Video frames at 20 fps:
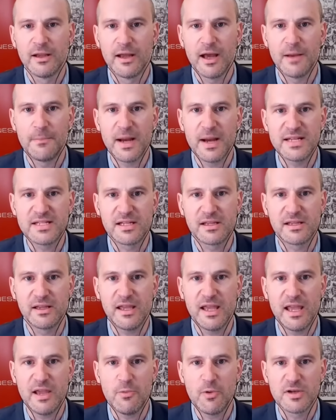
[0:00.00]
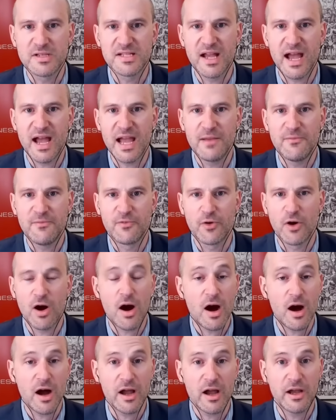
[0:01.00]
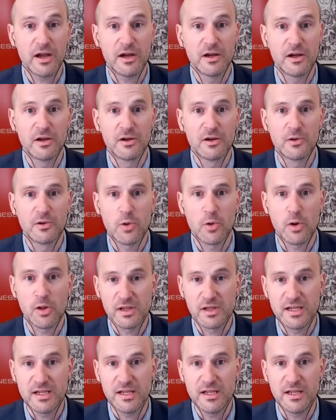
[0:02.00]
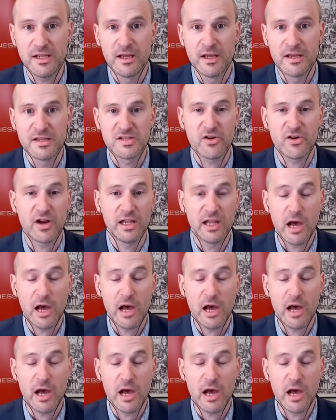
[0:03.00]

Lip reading: Basically, he wants to aim for a